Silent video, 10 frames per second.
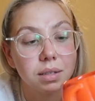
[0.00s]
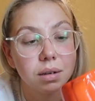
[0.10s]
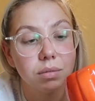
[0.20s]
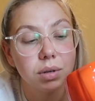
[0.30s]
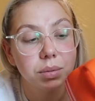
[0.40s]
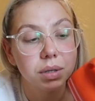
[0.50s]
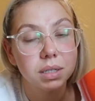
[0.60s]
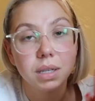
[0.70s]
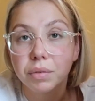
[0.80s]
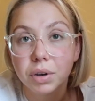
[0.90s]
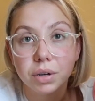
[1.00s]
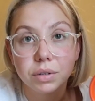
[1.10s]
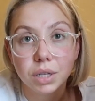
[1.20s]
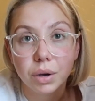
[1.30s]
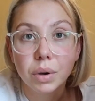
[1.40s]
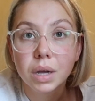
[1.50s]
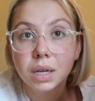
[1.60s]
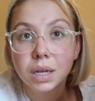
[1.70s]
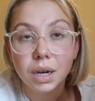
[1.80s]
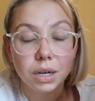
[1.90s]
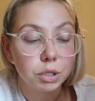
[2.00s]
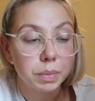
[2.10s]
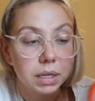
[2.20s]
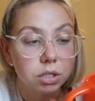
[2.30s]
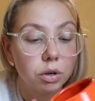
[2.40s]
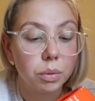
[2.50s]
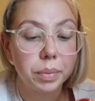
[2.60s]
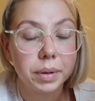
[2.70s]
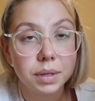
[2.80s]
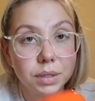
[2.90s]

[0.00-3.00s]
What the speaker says: So it was like 7 euros. So I just picked it up.